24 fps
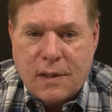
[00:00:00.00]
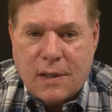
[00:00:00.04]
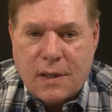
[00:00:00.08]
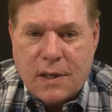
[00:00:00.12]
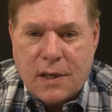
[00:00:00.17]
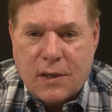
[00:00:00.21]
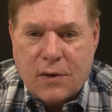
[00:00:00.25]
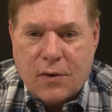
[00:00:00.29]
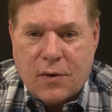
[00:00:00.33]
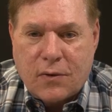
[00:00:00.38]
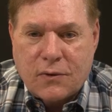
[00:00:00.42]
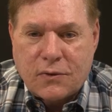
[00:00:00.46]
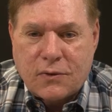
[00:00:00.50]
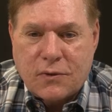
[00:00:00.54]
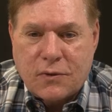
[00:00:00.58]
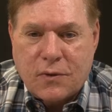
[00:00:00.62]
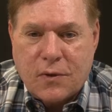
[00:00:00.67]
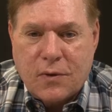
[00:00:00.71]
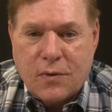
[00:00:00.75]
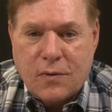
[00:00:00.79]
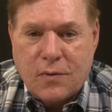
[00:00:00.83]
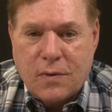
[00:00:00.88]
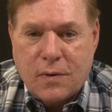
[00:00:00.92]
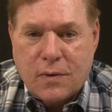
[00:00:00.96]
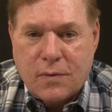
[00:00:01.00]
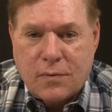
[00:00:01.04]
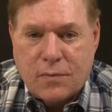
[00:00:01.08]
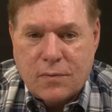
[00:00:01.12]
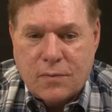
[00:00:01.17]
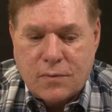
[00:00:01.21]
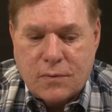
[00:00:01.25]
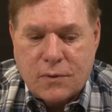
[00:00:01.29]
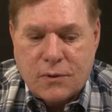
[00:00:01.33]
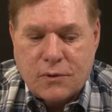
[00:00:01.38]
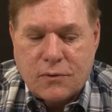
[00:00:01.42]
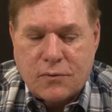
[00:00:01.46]
and also
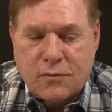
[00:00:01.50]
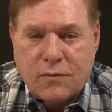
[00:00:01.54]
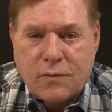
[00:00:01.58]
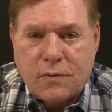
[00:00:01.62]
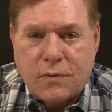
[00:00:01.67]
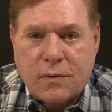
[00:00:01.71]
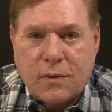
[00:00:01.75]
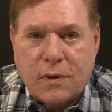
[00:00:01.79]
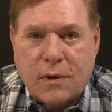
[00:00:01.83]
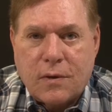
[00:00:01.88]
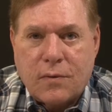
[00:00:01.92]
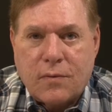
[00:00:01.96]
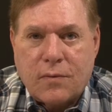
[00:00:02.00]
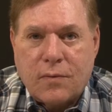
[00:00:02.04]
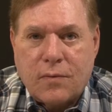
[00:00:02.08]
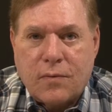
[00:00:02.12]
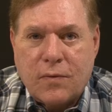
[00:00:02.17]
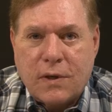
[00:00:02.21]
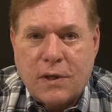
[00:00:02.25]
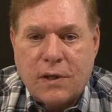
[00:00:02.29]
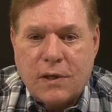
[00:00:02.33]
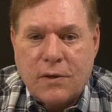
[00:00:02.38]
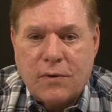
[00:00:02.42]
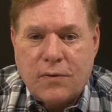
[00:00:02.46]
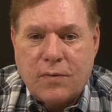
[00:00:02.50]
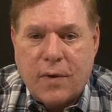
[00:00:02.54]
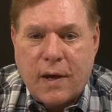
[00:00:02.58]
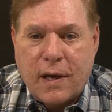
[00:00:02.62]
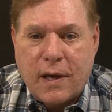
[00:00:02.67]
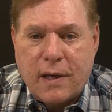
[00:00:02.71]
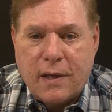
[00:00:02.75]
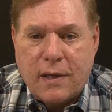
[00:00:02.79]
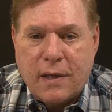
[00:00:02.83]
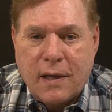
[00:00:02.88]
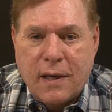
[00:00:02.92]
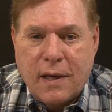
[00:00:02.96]
just
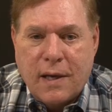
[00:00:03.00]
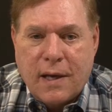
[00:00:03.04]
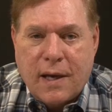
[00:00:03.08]
reiterate